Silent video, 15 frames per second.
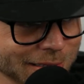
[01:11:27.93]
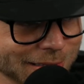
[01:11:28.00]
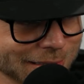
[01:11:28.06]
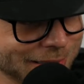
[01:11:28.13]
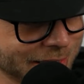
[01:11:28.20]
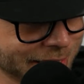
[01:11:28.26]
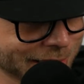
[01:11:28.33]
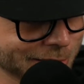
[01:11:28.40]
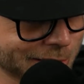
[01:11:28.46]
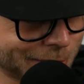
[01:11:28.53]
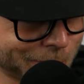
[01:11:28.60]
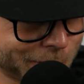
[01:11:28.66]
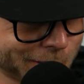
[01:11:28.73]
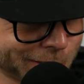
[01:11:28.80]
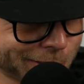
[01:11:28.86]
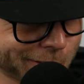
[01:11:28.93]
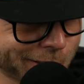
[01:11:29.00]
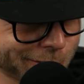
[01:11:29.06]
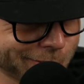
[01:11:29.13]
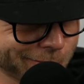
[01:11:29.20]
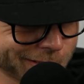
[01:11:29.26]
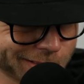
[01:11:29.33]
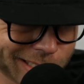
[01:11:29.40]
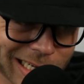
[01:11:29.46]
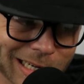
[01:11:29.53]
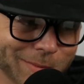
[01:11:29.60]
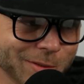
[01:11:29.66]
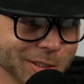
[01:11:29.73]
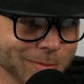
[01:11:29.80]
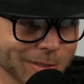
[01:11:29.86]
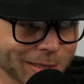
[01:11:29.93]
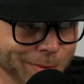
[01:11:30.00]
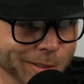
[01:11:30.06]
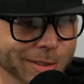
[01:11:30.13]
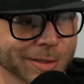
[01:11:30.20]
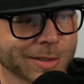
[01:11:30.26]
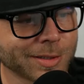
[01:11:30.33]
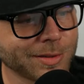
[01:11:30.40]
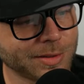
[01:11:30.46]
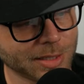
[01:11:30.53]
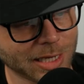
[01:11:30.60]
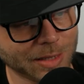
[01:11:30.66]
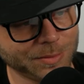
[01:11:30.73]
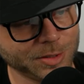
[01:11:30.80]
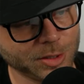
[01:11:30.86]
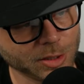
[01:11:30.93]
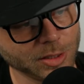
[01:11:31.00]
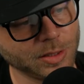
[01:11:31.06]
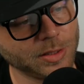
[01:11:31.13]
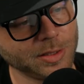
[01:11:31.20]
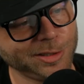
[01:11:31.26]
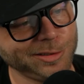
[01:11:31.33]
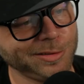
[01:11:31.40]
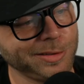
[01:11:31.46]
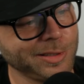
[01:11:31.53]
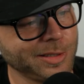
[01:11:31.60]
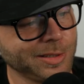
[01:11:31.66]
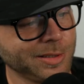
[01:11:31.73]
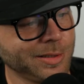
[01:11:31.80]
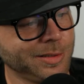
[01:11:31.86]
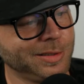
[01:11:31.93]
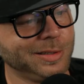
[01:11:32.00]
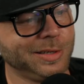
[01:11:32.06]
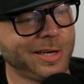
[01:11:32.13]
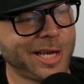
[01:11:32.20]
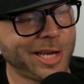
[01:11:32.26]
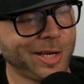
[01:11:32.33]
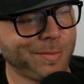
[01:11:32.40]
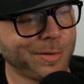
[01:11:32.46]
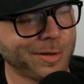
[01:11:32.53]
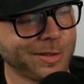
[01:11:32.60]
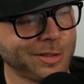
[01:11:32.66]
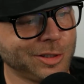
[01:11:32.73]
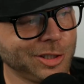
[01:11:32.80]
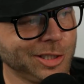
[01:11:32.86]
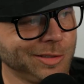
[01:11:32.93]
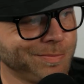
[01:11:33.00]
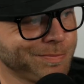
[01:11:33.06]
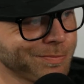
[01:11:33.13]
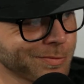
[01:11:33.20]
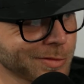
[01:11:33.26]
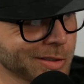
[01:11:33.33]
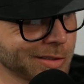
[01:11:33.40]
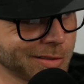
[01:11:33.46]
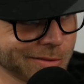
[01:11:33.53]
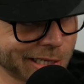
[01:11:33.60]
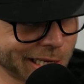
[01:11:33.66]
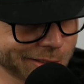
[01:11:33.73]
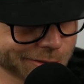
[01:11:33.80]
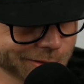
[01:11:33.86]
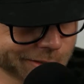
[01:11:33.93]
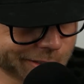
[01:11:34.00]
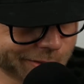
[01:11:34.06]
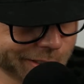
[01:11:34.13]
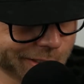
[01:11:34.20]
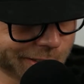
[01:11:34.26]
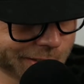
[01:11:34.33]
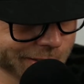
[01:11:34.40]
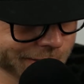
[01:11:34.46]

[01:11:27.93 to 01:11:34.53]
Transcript: Next, I'm gonna go with top G, baby. Top G, son. Name G. That is gonna go here.